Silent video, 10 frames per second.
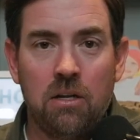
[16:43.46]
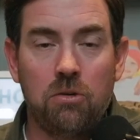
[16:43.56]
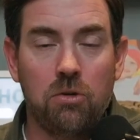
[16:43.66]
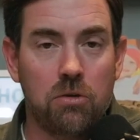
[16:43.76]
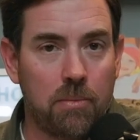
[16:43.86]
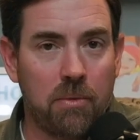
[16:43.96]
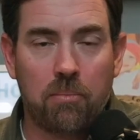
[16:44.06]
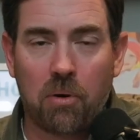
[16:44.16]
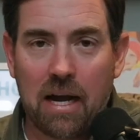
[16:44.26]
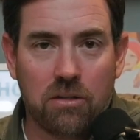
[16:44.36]
Do some of
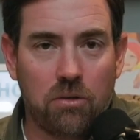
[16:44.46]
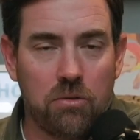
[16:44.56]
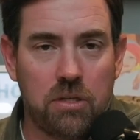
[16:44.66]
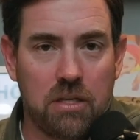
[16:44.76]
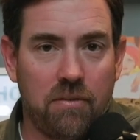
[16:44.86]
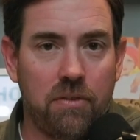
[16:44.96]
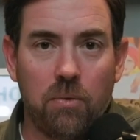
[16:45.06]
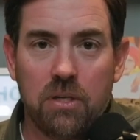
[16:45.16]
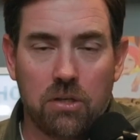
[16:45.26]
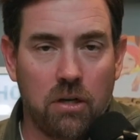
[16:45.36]
the practical stuff that
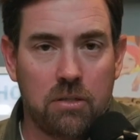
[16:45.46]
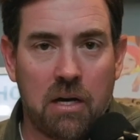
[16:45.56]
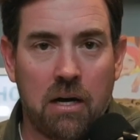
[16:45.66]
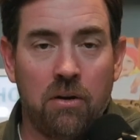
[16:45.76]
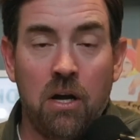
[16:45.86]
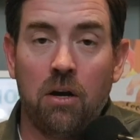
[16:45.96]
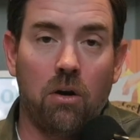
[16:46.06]
we talked about.